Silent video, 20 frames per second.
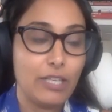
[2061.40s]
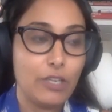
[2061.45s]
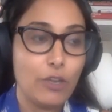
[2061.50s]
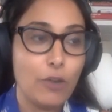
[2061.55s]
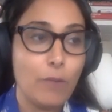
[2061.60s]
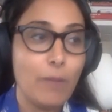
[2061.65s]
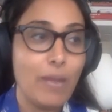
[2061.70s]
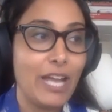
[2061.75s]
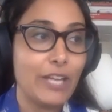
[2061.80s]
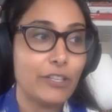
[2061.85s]

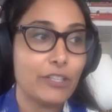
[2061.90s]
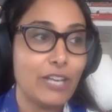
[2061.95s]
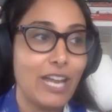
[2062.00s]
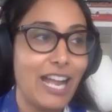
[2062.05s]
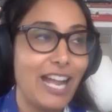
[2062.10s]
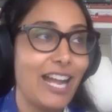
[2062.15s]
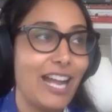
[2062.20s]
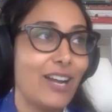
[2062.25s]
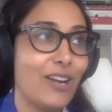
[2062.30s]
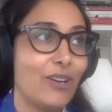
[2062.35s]
no matter
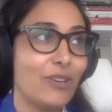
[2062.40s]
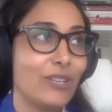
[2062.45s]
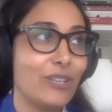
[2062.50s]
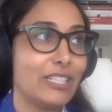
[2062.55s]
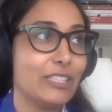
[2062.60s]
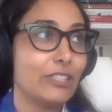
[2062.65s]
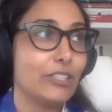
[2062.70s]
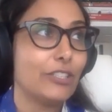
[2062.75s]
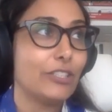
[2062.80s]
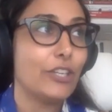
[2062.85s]
how
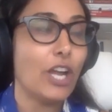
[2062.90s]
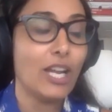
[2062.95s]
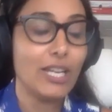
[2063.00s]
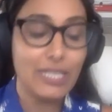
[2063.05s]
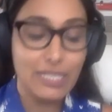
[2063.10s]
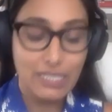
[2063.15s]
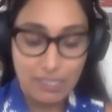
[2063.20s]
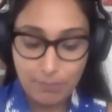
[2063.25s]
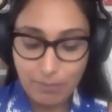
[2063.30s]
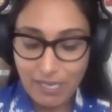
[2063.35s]

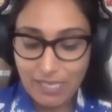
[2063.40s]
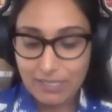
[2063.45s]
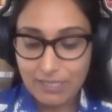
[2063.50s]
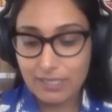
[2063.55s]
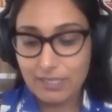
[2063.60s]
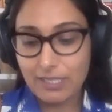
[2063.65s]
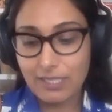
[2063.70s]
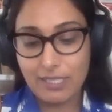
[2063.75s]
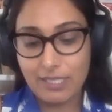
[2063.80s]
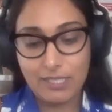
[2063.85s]
not
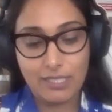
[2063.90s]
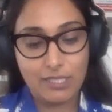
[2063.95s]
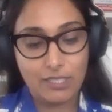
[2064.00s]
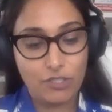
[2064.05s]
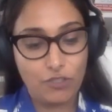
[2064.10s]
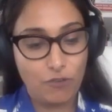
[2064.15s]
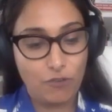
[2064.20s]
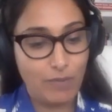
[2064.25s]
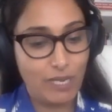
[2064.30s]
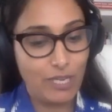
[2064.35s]
independent it
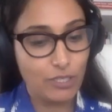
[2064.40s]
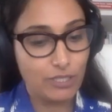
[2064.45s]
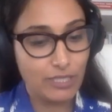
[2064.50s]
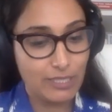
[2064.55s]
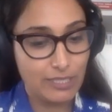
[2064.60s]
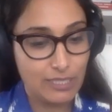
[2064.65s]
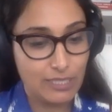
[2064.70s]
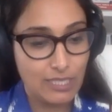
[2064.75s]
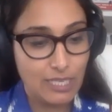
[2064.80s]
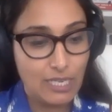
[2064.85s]
is, no matter
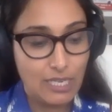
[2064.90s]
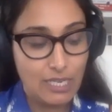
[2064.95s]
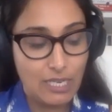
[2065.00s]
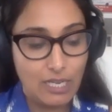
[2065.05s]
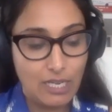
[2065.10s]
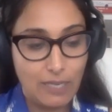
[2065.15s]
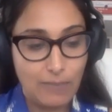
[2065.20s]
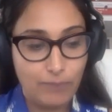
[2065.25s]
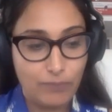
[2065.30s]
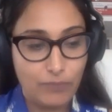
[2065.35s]

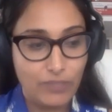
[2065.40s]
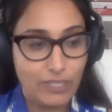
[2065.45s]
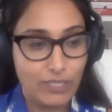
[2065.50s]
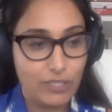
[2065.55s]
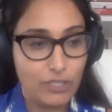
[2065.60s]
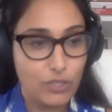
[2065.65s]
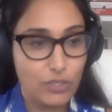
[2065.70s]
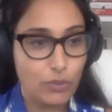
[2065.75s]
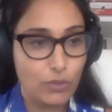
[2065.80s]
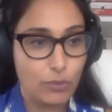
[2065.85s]
that
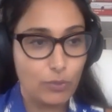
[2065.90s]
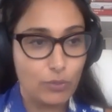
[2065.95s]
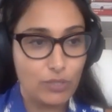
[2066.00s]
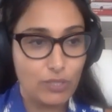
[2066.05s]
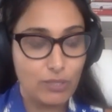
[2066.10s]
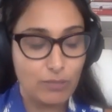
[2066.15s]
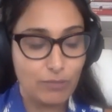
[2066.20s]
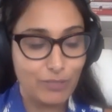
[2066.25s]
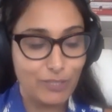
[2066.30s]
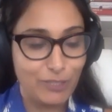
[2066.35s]
it
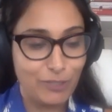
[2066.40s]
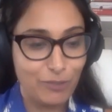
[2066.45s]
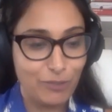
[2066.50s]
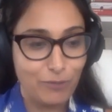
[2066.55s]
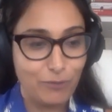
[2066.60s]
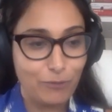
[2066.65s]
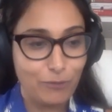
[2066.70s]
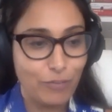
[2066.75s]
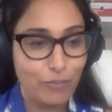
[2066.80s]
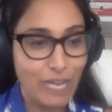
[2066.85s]
was
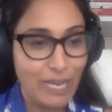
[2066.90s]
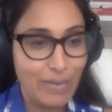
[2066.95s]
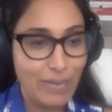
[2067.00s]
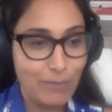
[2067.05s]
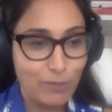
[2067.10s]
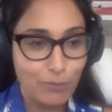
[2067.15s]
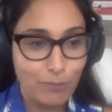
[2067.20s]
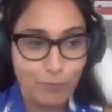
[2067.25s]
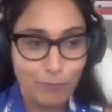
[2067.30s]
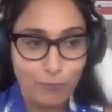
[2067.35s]

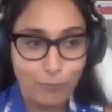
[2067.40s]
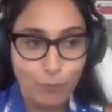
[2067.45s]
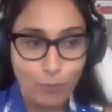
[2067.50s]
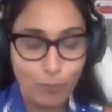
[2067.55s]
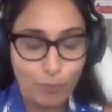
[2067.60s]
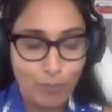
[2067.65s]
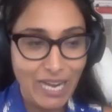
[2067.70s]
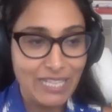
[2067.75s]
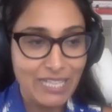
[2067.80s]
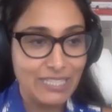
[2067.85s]
framed
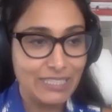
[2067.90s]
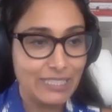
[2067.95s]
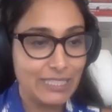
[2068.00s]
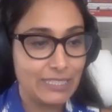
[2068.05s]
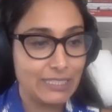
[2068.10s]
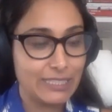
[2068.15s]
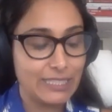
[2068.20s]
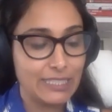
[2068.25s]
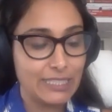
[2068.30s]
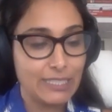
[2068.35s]
by the
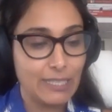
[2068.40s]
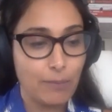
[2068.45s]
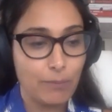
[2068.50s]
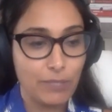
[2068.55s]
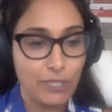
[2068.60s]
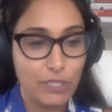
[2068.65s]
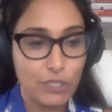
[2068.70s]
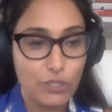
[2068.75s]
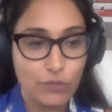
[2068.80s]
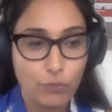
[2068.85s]
gig
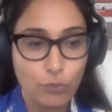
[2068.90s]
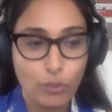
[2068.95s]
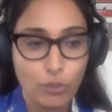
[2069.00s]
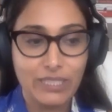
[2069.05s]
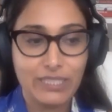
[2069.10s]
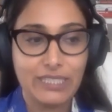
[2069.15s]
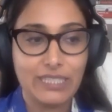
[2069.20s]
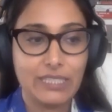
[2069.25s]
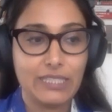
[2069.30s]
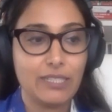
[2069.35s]
companies for
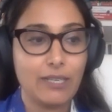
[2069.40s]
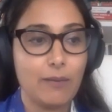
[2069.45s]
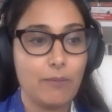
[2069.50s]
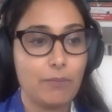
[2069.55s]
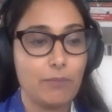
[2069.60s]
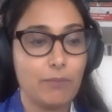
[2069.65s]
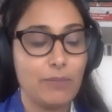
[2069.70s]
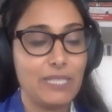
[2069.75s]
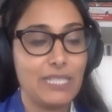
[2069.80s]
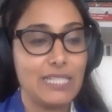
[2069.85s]
the gig
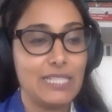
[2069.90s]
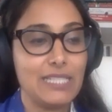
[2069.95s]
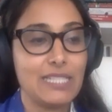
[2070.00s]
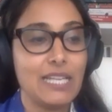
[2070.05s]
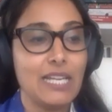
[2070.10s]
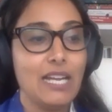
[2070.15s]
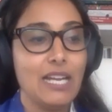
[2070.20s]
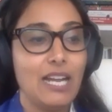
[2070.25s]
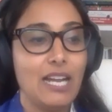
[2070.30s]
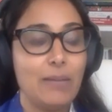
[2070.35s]
companies,
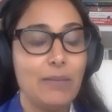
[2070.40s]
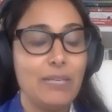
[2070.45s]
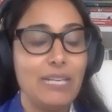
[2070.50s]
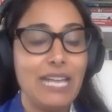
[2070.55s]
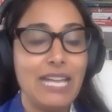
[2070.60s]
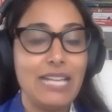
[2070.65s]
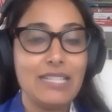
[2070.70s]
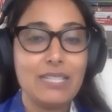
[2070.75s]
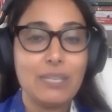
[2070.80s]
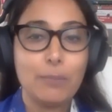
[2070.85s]
it
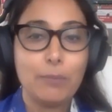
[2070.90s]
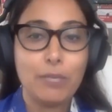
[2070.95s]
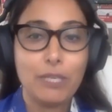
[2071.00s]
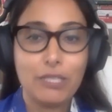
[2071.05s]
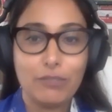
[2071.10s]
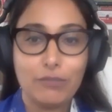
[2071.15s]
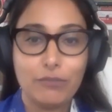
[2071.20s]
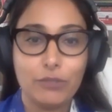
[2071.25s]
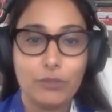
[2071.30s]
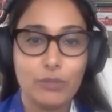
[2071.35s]
ends up
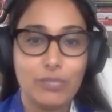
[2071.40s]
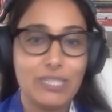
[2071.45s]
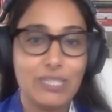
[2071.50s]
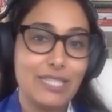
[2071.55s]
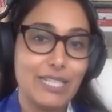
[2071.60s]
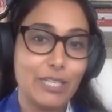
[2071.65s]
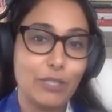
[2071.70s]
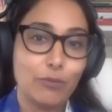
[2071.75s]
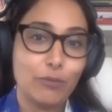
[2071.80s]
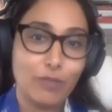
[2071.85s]

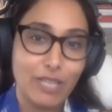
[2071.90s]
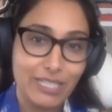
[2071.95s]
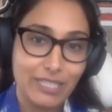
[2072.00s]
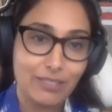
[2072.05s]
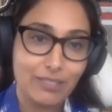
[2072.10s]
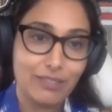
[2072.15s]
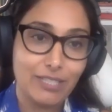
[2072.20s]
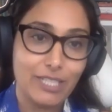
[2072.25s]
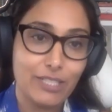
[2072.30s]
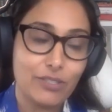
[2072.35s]
influencing
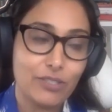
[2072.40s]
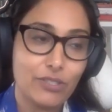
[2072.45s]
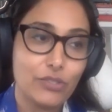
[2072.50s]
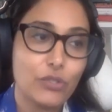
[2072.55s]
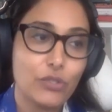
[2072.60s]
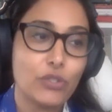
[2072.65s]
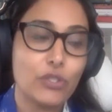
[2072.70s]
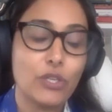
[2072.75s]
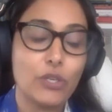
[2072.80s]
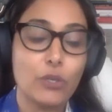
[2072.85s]

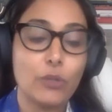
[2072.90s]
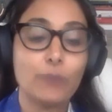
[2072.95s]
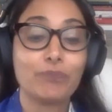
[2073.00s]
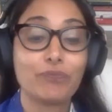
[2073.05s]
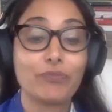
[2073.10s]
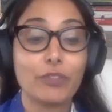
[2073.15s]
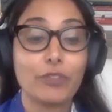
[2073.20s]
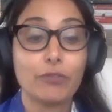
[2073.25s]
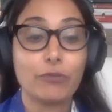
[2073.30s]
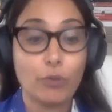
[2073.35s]
regulators. So
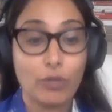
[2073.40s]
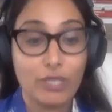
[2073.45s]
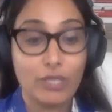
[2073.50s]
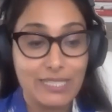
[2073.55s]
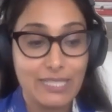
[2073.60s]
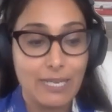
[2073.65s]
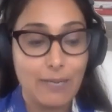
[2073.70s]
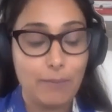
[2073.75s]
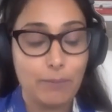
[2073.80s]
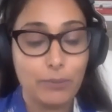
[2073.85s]
For
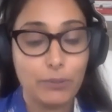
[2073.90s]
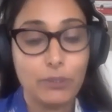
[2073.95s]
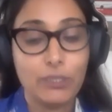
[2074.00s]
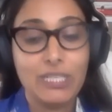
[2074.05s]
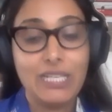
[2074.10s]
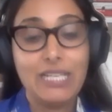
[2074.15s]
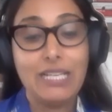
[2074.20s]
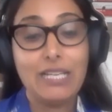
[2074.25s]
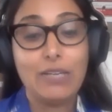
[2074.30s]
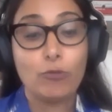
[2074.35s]
example,
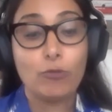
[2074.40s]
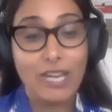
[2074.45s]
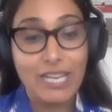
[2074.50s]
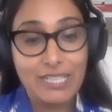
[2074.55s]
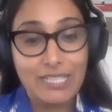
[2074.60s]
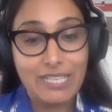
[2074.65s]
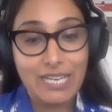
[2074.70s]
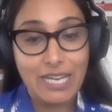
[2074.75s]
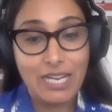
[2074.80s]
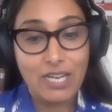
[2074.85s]

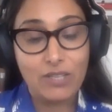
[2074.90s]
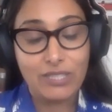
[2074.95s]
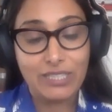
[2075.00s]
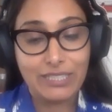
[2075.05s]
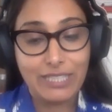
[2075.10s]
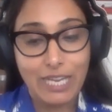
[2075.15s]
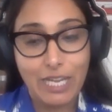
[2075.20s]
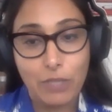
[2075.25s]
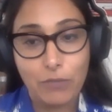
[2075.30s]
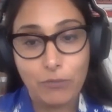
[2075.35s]
right now
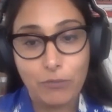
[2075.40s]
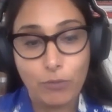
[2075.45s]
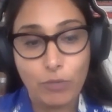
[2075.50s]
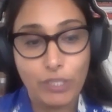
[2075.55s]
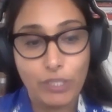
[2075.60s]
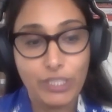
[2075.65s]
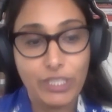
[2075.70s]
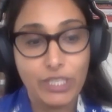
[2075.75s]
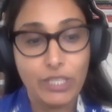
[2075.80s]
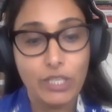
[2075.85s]
in
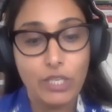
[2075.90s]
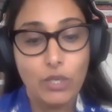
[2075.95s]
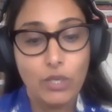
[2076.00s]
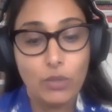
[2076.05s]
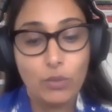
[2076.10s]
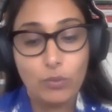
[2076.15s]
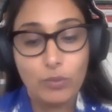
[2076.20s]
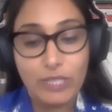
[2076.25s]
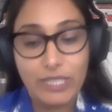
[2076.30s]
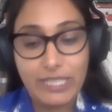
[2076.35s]
California,
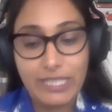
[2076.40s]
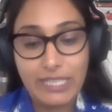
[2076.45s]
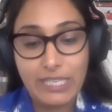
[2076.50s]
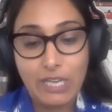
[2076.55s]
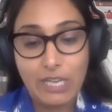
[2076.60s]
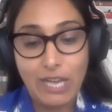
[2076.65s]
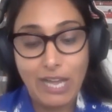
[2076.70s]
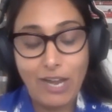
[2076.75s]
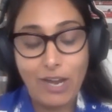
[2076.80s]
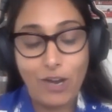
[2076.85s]

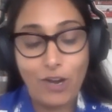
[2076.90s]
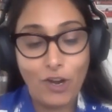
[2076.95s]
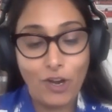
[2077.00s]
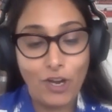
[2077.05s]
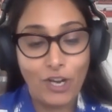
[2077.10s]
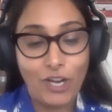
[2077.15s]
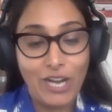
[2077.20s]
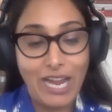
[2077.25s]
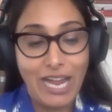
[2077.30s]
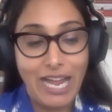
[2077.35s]
we
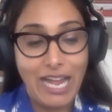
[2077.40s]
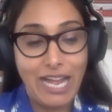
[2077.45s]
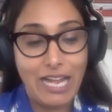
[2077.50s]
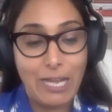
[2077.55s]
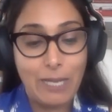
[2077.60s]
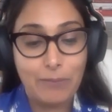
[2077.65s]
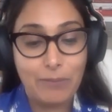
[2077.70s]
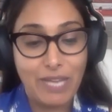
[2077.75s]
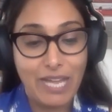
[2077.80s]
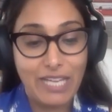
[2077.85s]
are
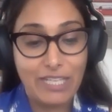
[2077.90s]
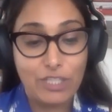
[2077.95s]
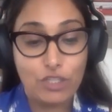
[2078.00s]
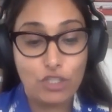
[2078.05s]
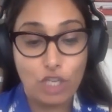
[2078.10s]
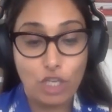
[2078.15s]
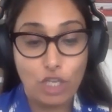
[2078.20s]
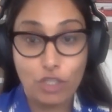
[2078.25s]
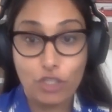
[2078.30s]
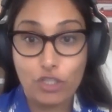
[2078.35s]
at a
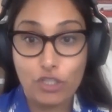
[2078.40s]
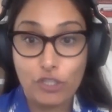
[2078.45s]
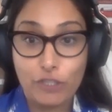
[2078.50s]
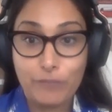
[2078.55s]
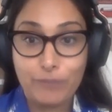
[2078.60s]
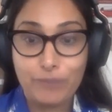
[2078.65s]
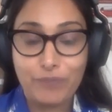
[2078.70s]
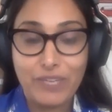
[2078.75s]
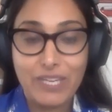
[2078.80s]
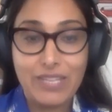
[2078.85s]
juncture.